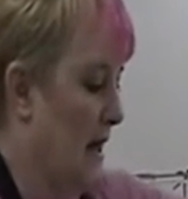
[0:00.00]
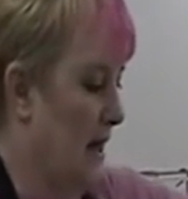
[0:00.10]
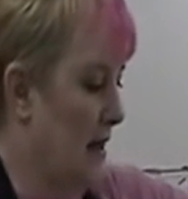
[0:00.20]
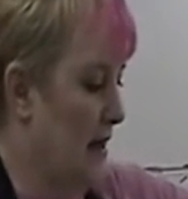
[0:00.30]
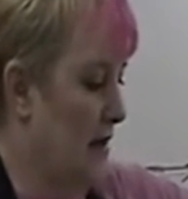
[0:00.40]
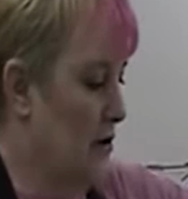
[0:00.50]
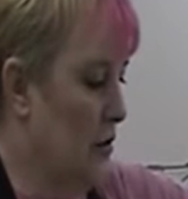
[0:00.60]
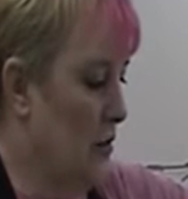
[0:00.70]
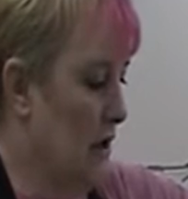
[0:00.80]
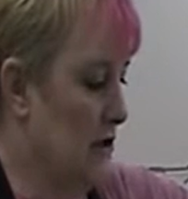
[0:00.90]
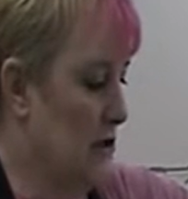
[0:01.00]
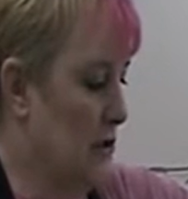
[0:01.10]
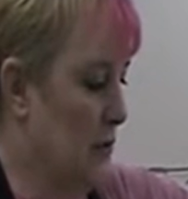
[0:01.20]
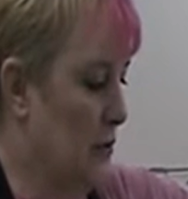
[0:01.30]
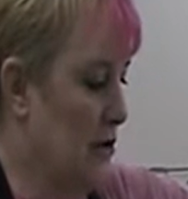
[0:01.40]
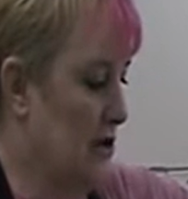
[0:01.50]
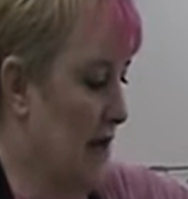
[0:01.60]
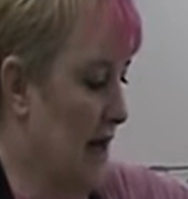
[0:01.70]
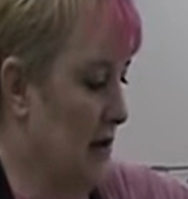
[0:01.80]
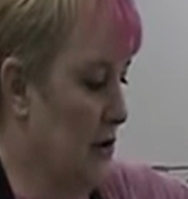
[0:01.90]
And you want to push
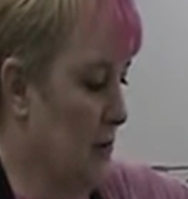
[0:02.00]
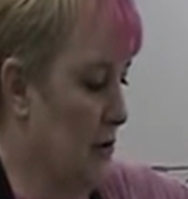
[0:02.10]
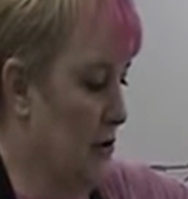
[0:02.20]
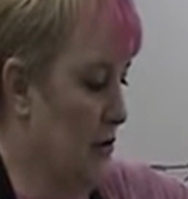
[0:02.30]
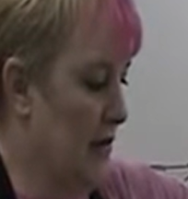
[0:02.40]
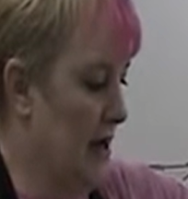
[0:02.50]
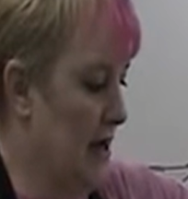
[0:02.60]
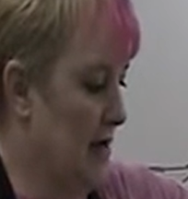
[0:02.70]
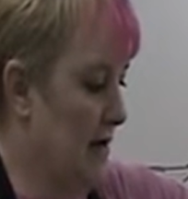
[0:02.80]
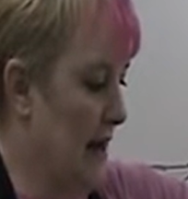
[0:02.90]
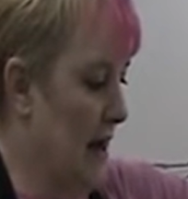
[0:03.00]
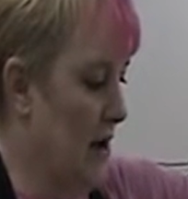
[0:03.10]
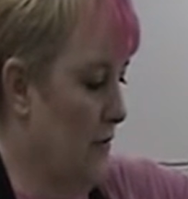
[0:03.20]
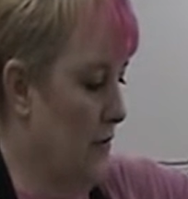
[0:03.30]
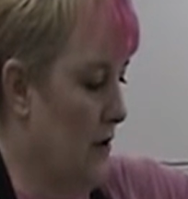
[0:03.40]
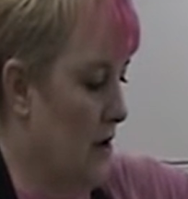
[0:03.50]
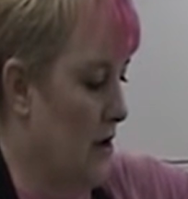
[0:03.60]
that little blue thing down,